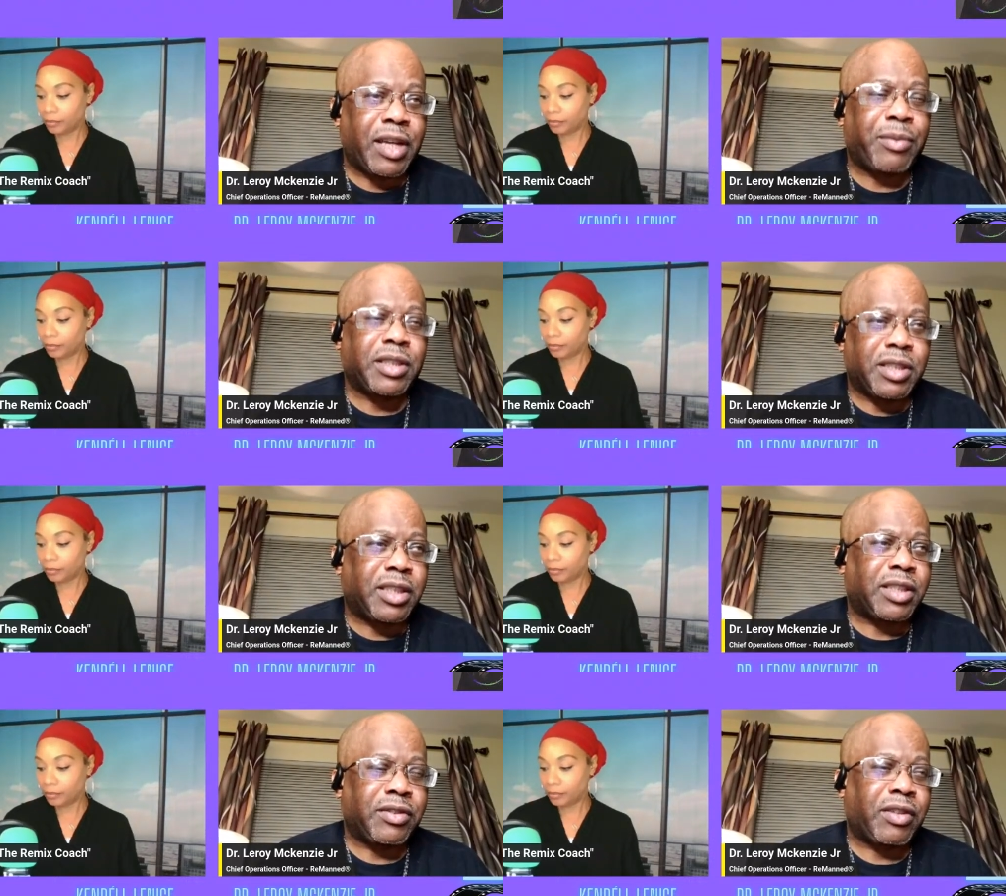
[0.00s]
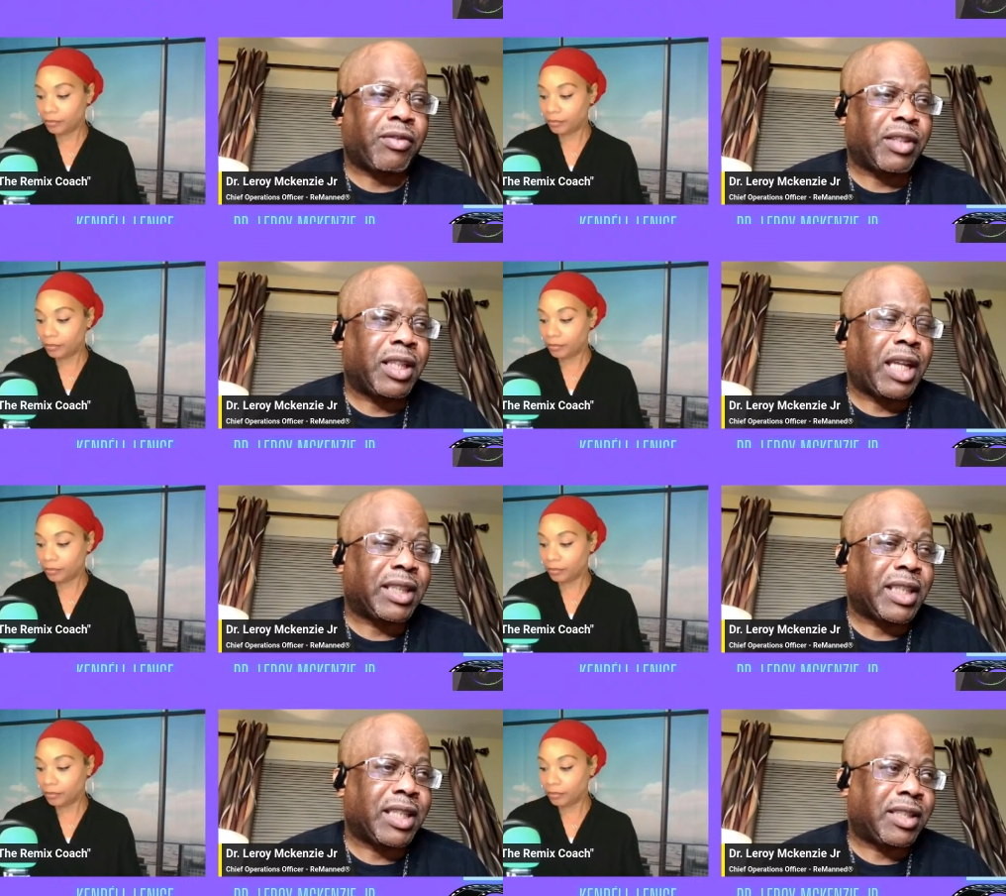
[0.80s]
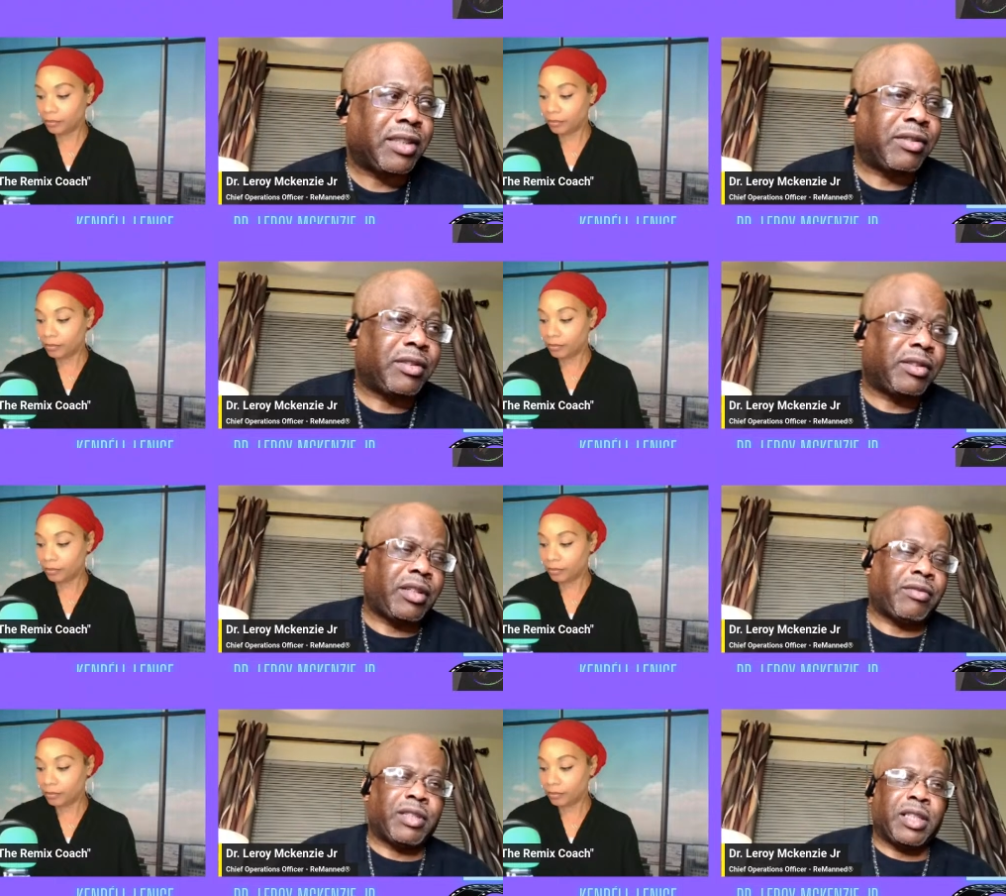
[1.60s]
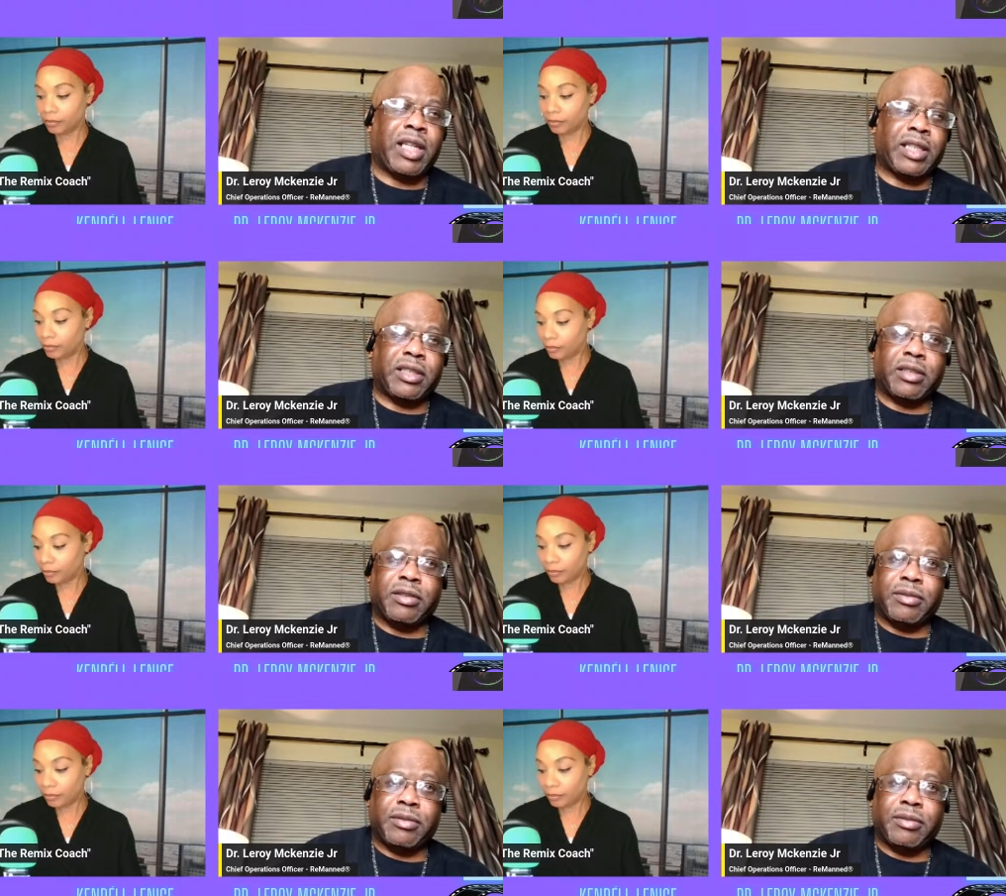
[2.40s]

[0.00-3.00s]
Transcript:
Speaker 1: That was a good series. I really liked that series. I really liked